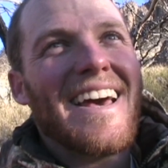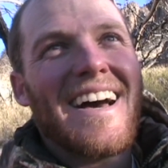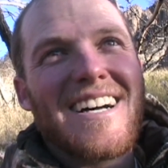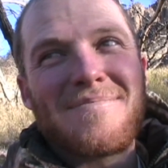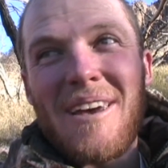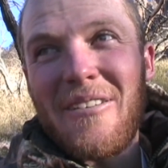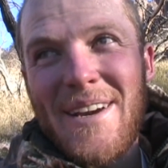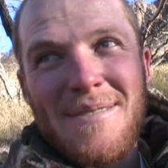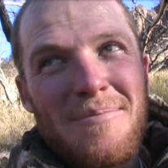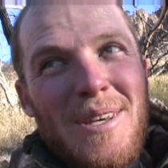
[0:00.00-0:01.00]
I was about ready
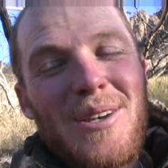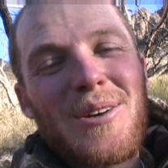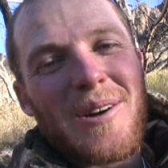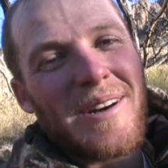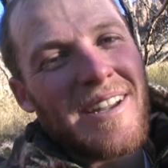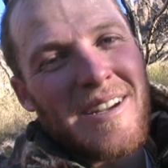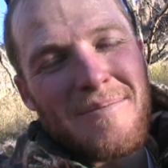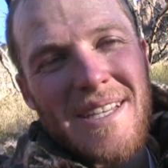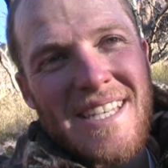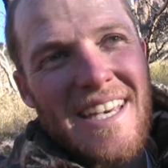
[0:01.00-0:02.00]
to puke running up
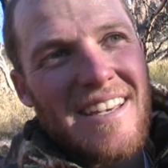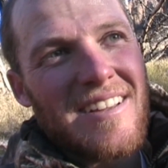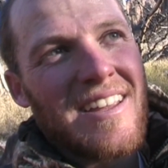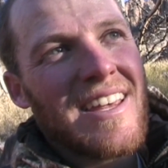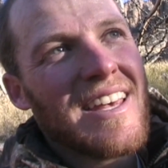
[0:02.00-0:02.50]
this hill.